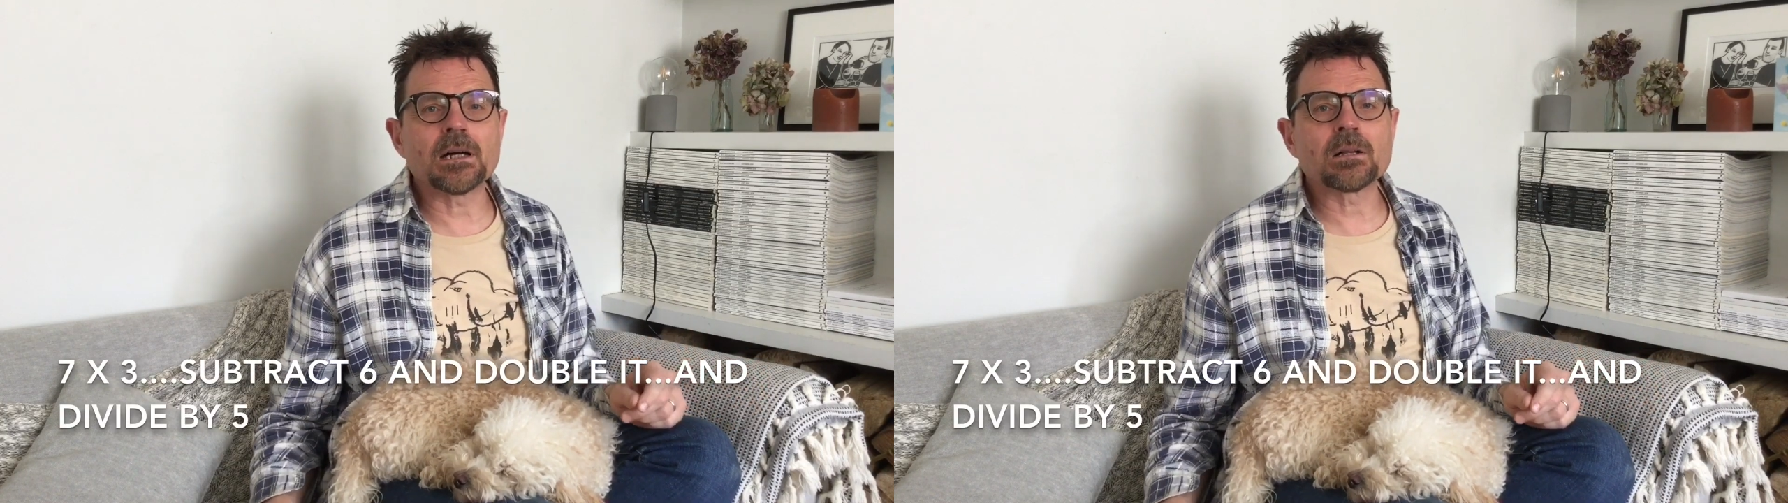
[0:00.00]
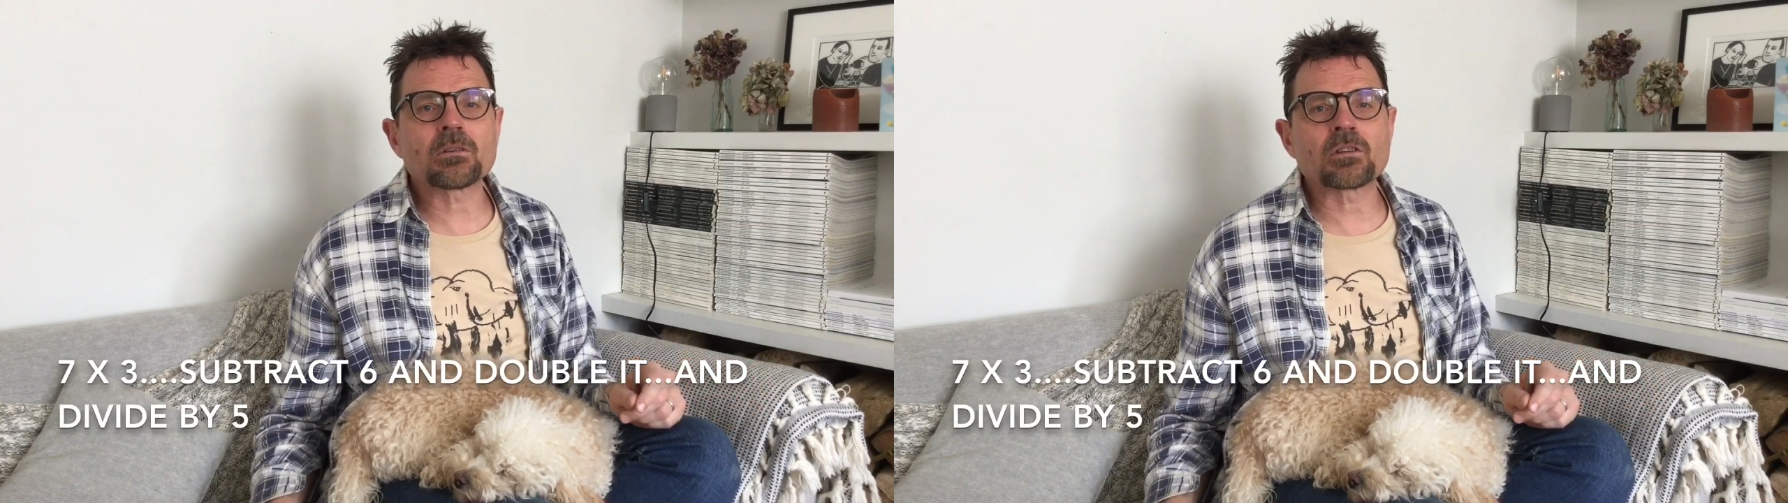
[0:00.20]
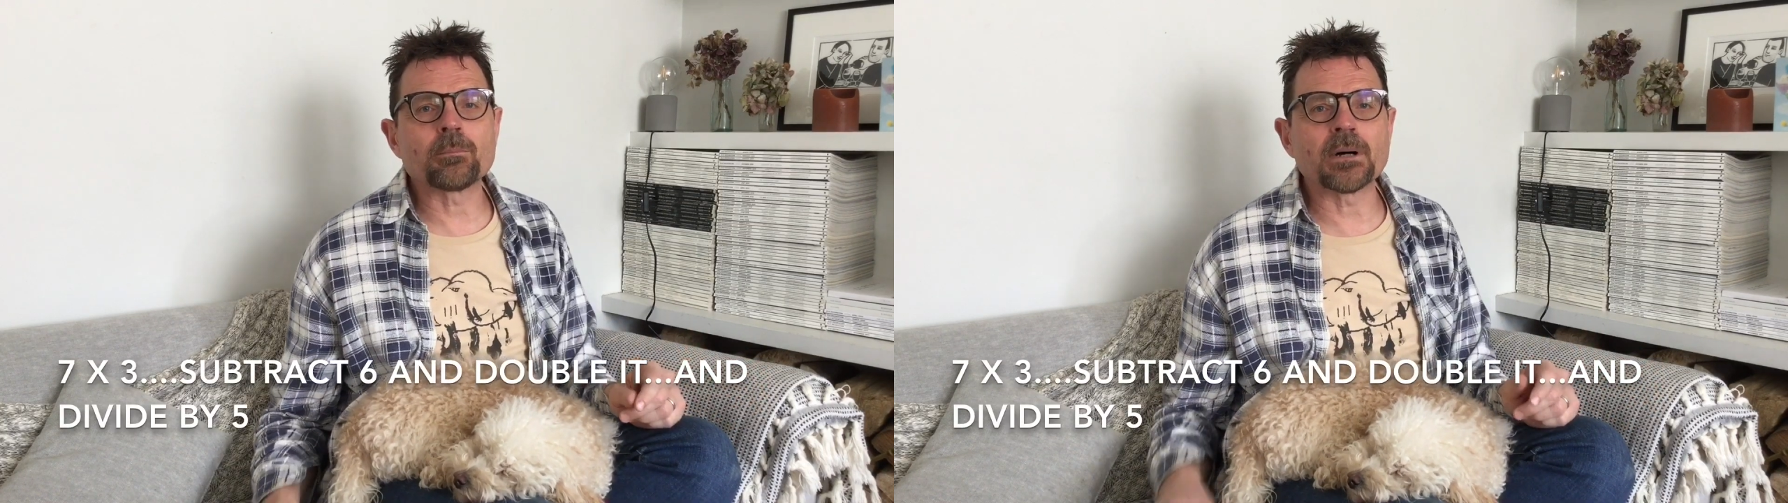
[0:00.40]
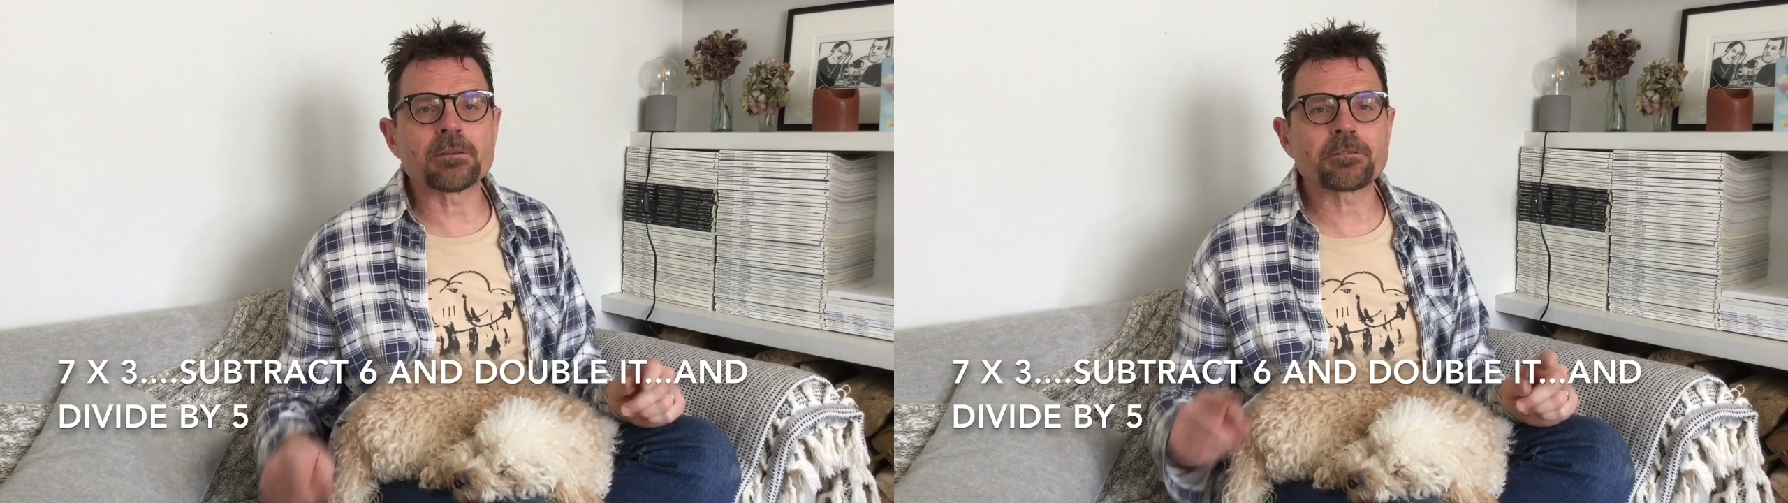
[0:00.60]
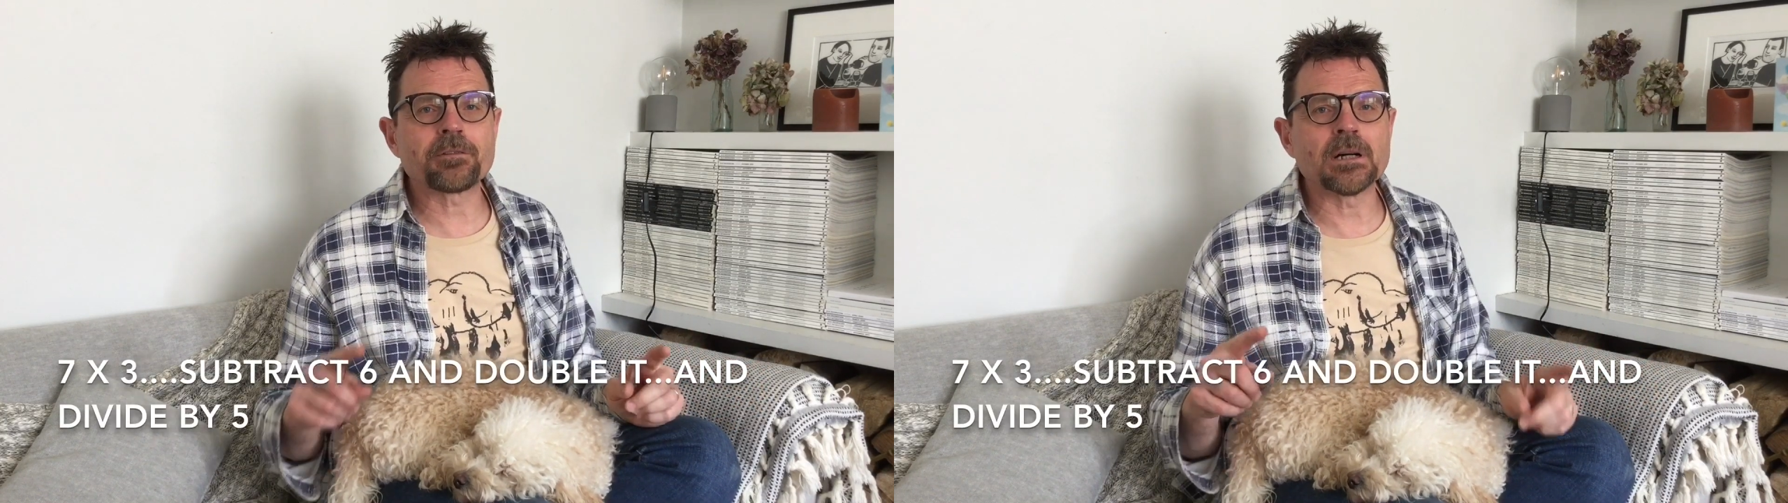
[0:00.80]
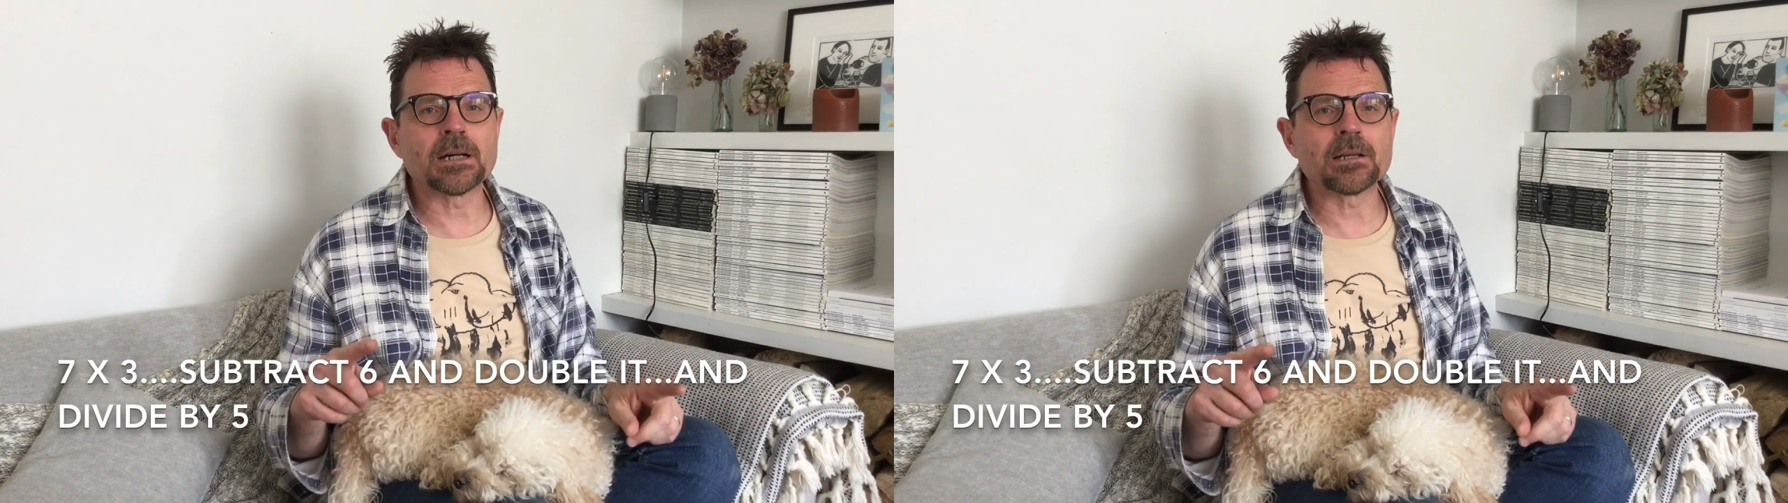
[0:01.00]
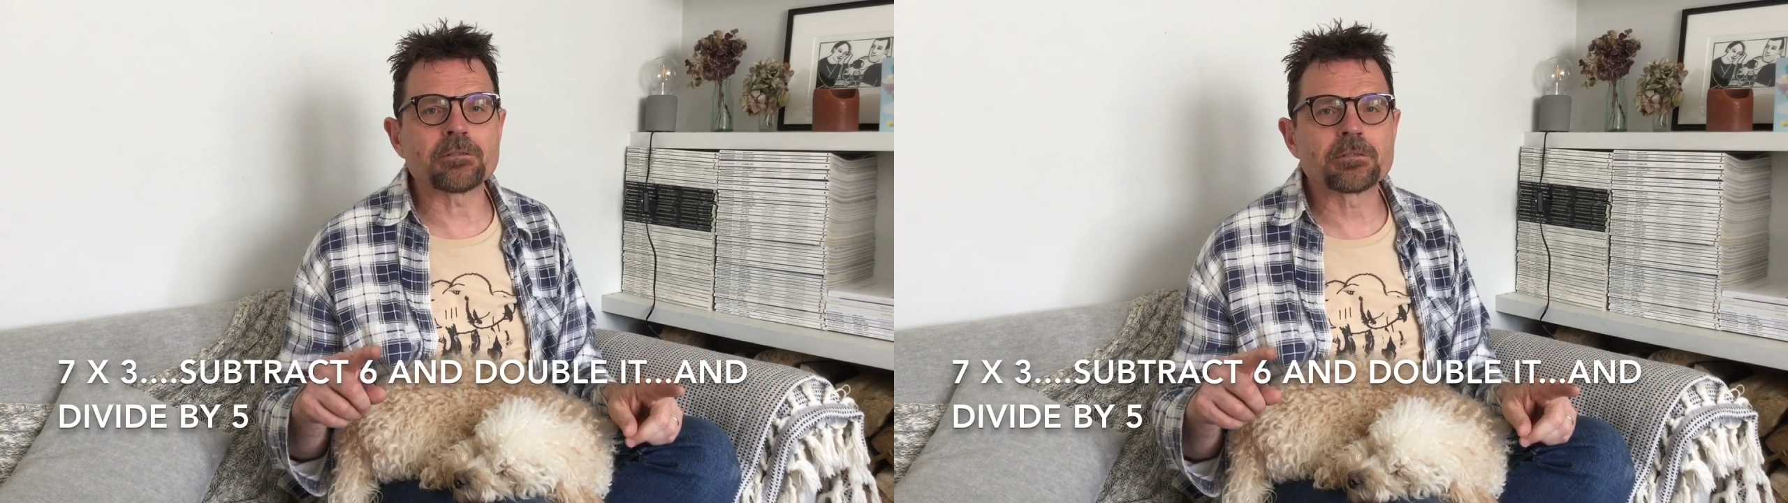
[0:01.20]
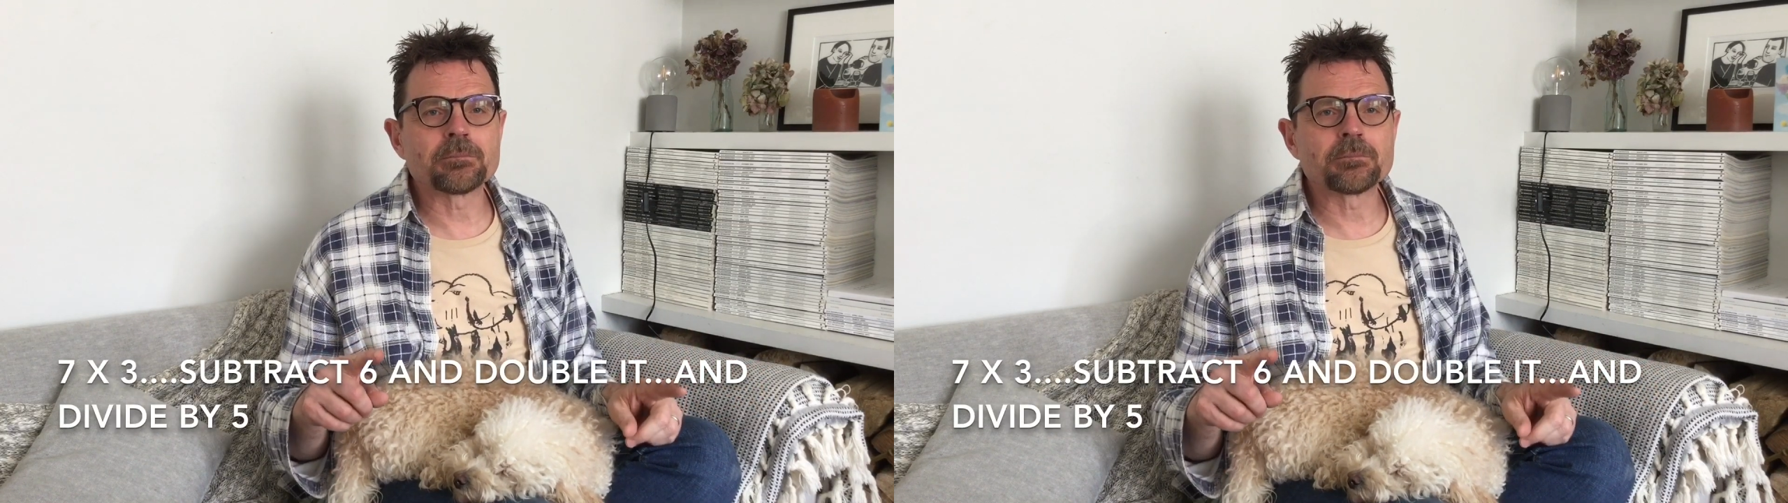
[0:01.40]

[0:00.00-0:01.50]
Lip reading: answer by 5.